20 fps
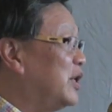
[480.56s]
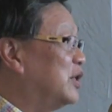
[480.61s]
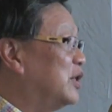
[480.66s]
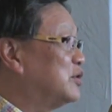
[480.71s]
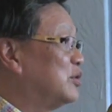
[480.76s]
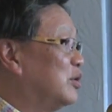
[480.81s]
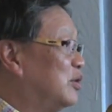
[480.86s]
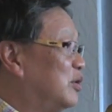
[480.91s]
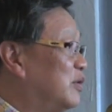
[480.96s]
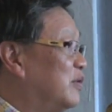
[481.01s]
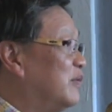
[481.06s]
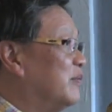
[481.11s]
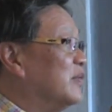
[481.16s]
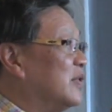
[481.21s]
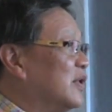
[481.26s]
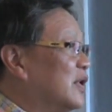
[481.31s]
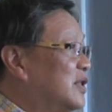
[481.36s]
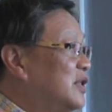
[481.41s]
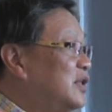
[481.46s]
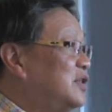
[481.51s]
years old,
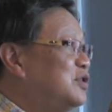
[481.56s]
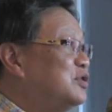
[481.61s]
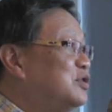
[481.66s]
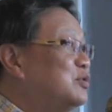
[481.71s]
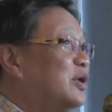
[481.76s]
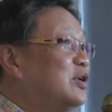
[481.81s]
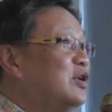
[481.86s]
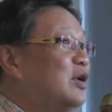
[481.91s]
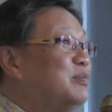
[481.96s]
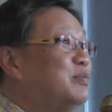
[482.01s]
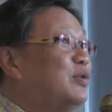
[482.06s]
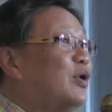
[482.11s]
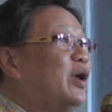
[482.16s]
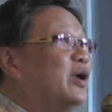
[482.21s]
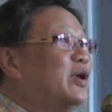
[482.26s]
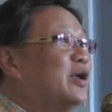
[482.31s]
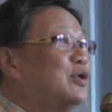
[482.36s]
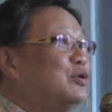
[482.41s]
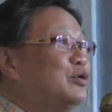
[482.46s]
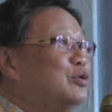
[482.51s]
this is what your
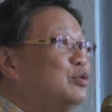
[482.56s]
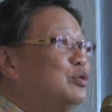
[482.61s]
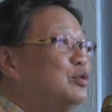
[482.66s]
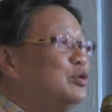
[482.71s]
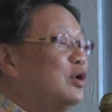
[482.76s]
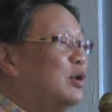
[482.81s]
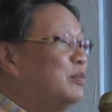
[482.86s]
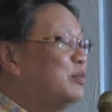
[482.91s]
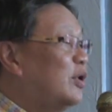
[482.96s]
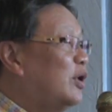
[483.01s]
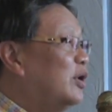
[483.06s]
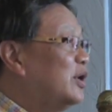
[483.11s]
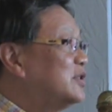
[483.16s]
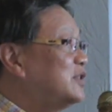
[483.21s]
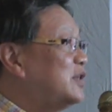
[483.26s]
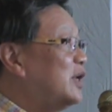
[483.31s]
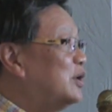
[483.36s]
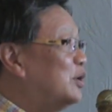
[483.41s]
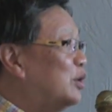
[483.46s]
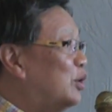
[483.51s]
employer can do. Your employer can
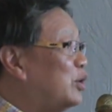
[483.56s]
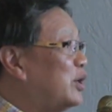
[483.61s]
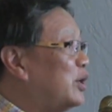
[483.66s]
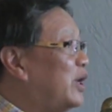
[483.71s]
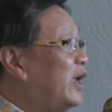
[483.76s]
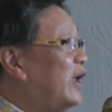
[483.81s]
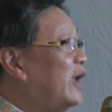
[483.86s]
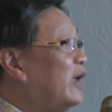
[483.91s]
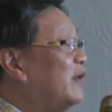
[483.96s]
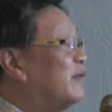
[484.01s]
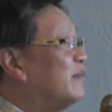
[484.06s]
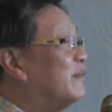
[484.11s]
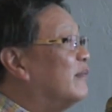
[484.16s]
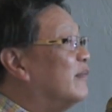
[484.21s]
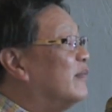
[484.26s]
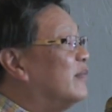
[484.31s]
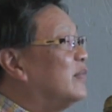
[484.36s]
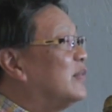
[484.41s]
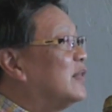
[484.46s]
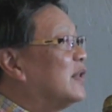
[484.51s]
say, okay,
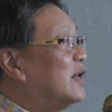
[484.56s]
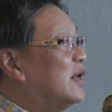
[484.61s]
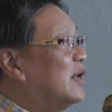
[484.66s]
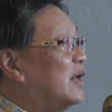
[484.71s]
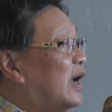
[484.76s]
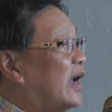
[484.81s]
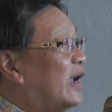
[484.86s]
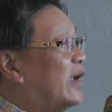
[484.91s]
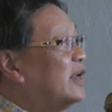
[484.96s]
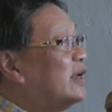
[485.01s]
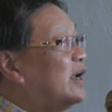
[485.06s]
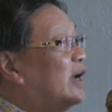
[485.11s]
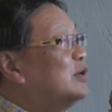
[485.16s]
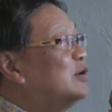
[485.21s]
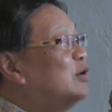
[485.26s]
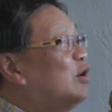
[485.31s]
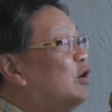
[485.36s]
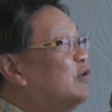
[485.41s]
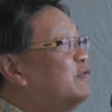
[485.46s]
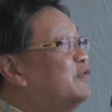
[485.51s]
I can
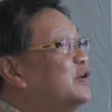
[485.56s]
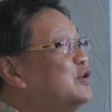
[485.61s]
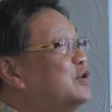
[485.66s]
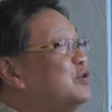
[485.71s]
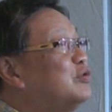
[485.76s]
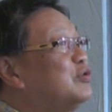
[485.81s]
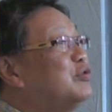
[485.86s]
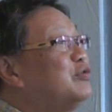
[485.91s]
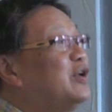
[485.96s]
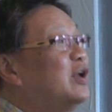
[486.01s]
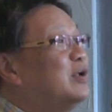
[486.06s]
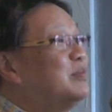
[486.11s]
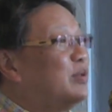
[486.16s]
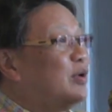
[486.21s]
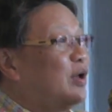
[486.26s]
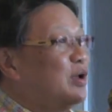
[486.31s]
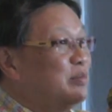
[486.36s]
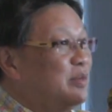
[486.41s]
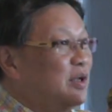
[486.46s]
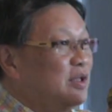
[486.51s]
either offer you
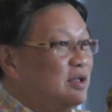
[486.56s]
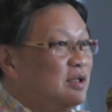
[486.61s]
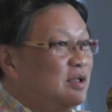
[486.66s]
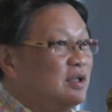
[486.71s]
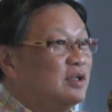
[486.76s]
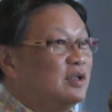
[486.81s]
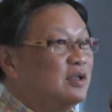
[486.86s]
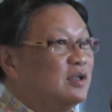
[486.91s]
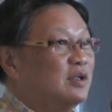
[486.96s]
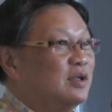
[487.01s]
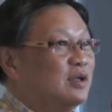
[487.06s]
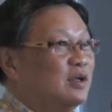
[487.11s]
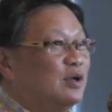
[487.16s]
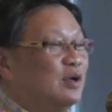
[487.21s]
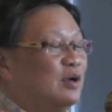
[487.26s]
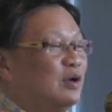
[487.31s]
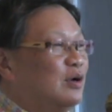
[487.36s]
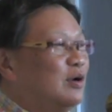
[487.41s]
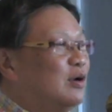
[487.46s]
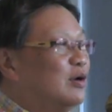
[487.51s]
re-employment,
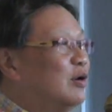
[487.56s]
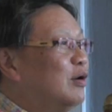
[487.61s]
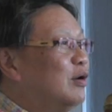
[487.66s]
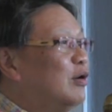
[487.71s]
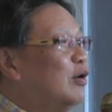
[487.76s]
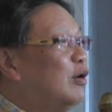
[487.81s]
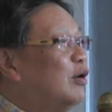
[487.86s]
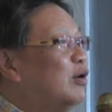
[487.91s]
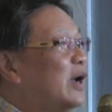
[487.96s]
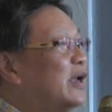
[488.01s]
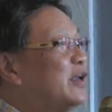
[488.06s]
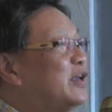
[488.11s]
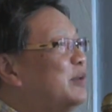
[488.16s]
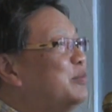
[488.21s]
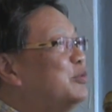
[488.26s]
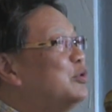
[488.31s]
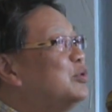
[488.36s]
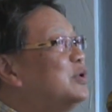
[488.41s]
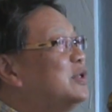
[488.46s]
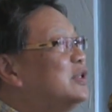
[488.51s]
or I
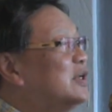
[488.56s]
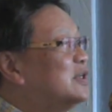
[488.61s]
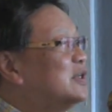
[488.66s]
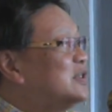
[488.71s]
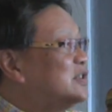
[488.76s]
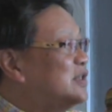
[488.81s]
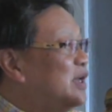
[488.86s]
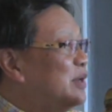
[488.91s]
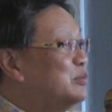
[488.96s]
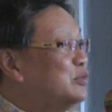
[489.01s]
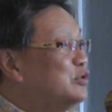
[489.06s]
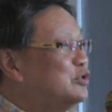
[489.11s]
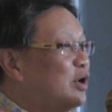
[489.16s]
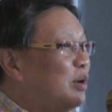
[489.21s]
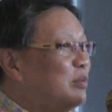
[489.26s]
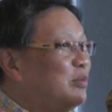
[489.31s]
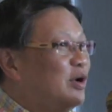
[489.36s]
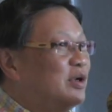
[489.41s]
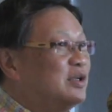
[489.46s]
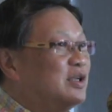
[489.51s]
keep you in the same
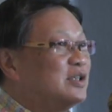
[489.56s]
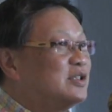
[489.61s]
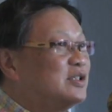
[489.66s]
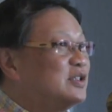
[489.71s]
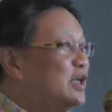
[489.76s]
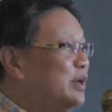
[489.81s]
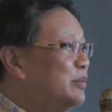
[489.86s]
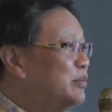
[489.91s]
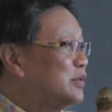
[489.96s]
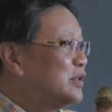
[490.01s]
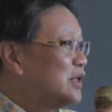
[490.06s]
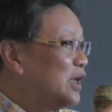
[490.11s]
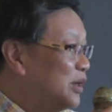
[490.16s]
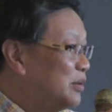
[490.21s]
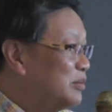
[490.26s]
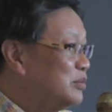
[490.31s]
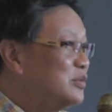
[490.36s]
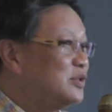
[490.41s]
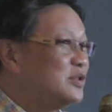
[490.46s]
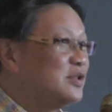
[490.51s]
job on the same
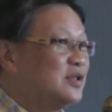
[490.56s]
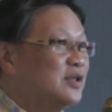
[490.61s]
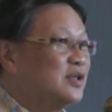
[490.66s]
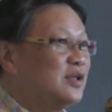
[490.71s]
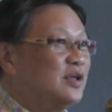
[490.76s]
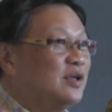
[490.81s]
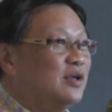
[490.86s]
terms,